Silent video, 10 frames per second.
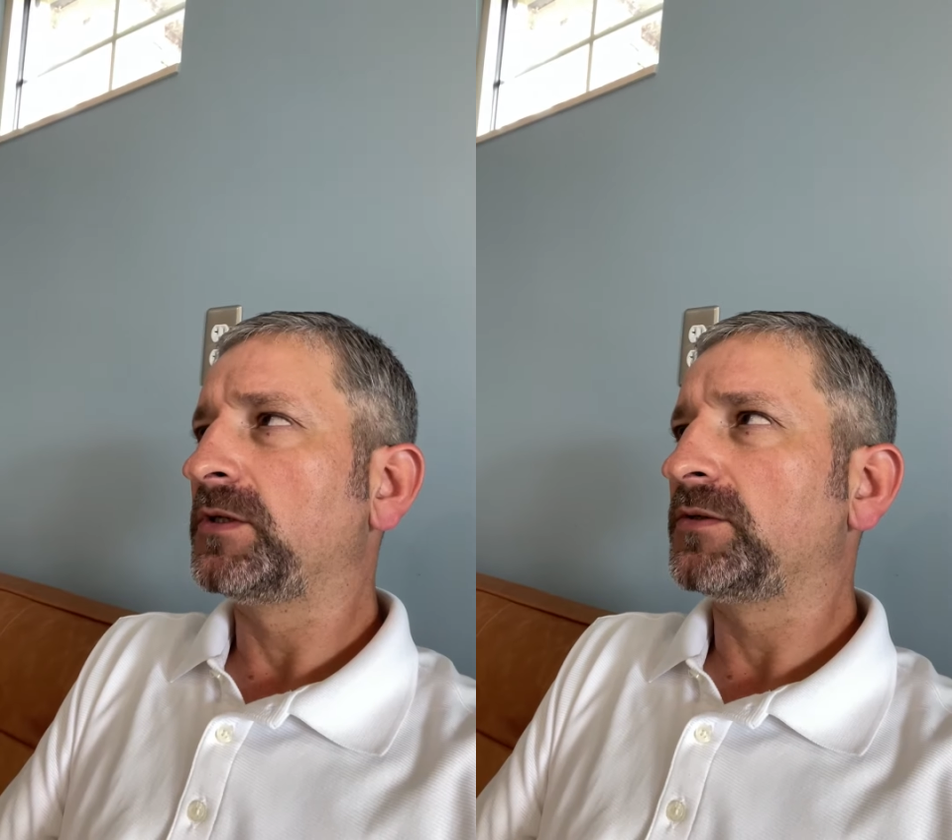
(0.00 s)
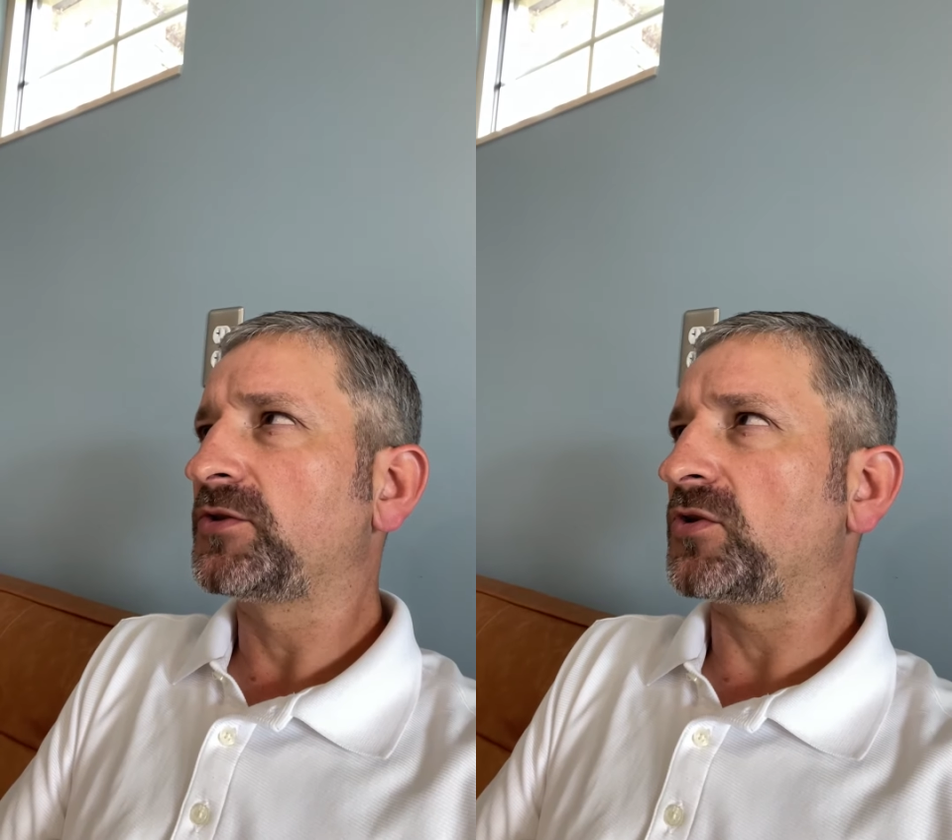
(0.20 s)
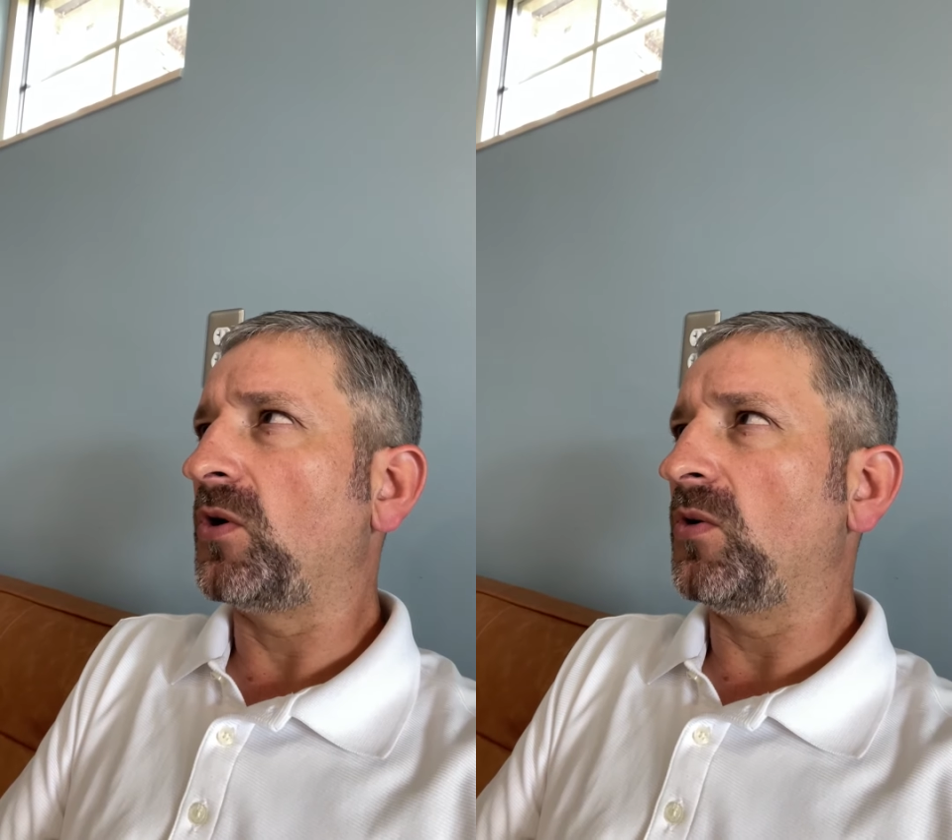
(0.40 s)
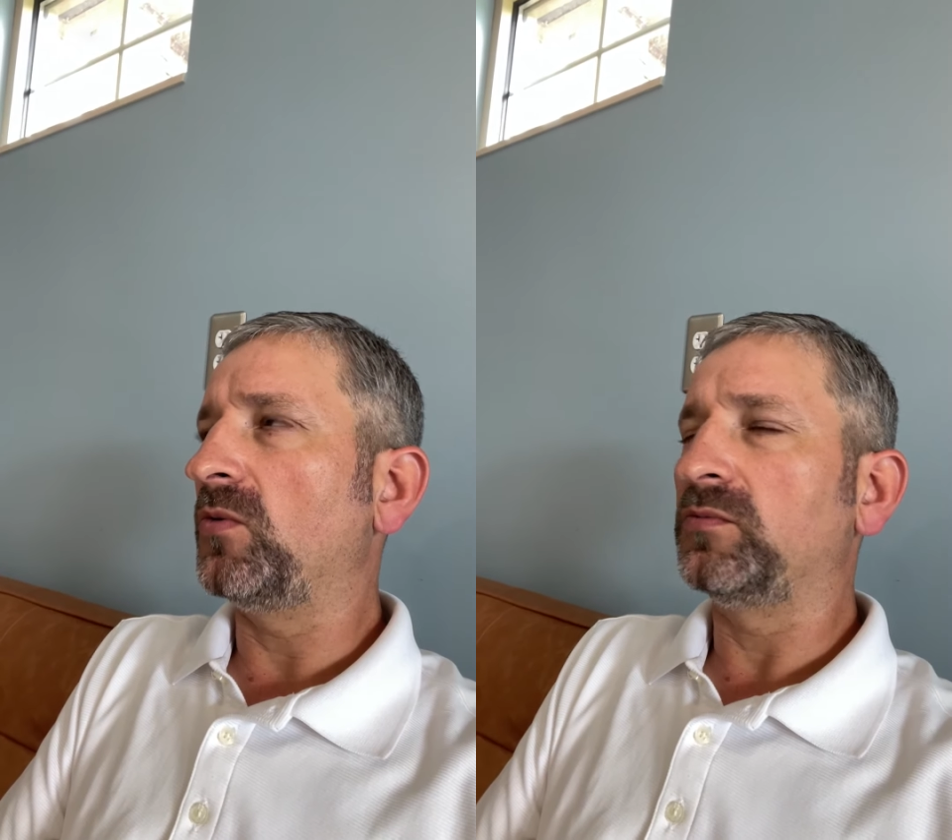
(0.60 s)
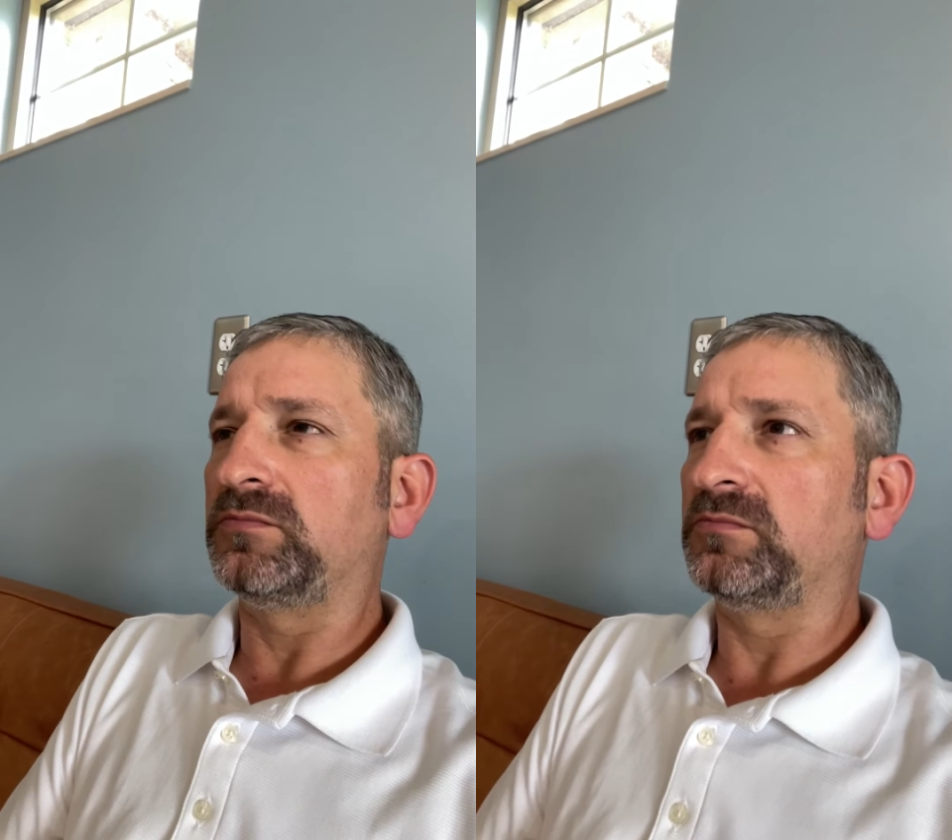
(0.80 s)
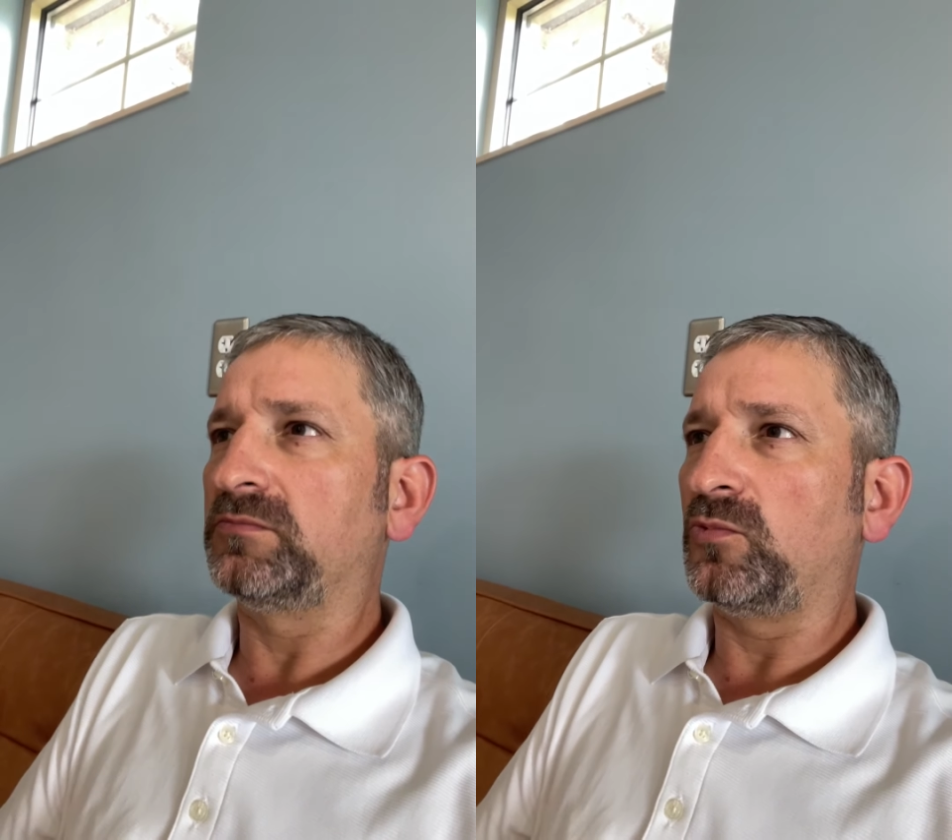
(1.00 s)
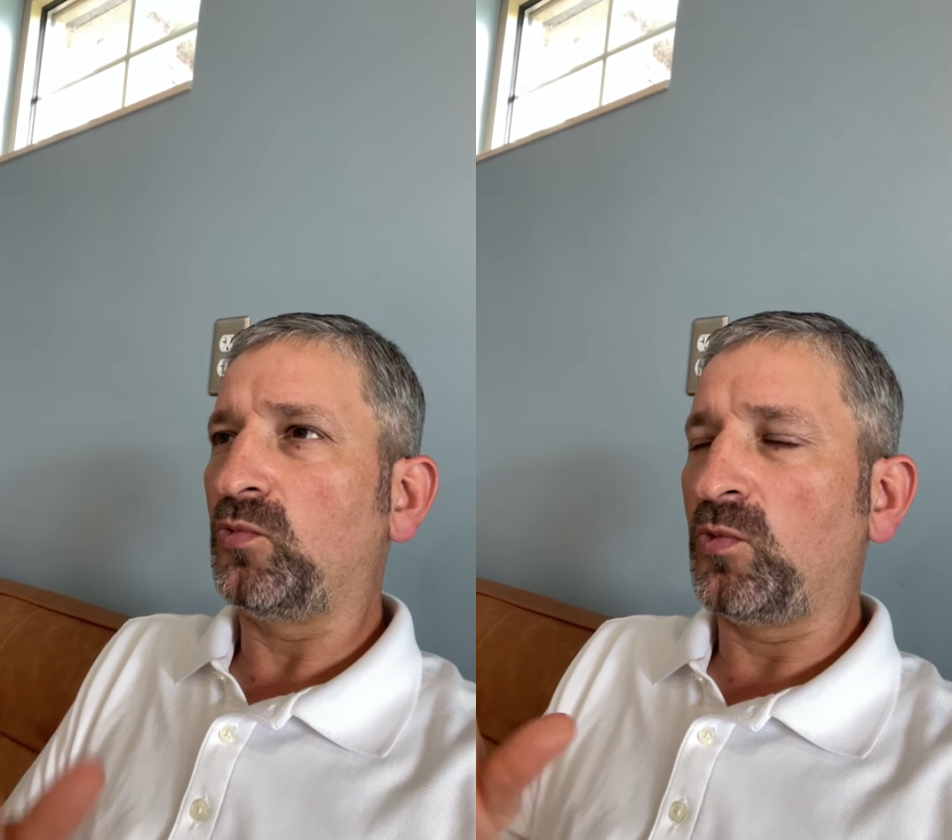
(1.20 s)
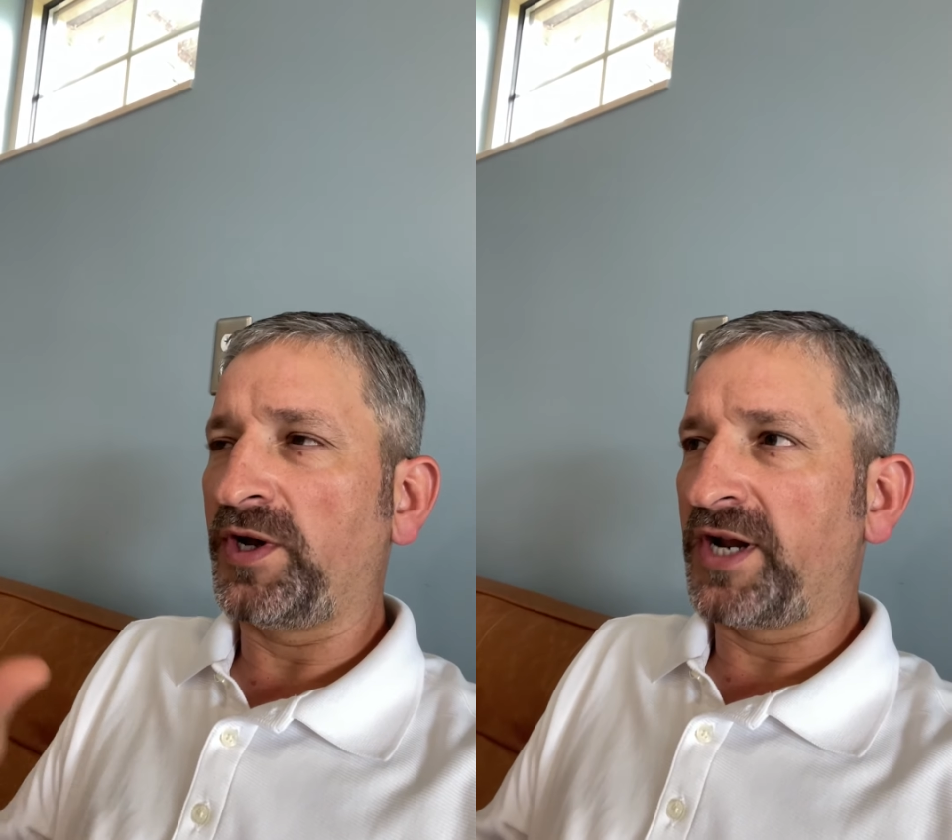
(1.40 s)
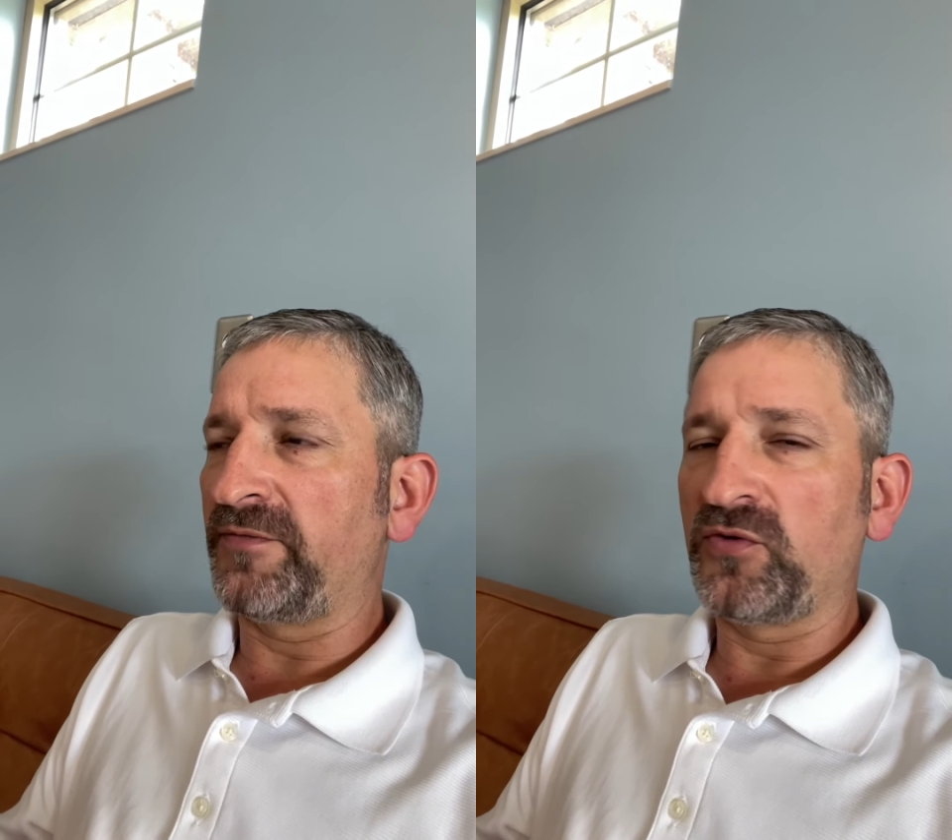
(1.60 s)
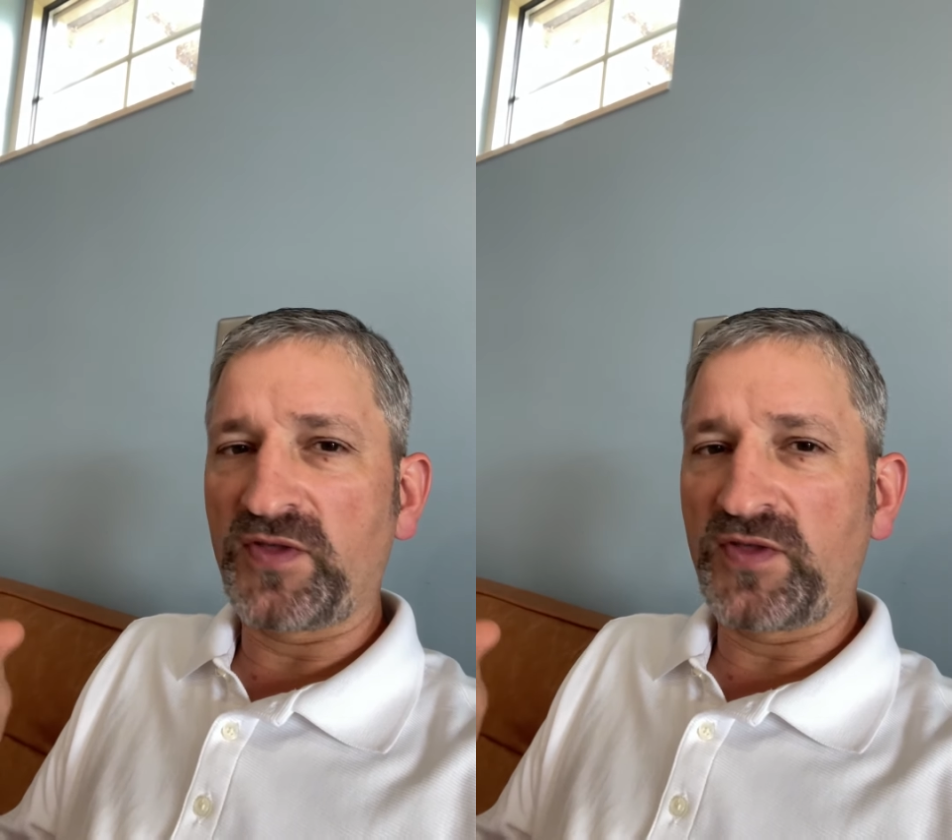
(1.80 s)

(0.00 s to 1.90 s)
So whatever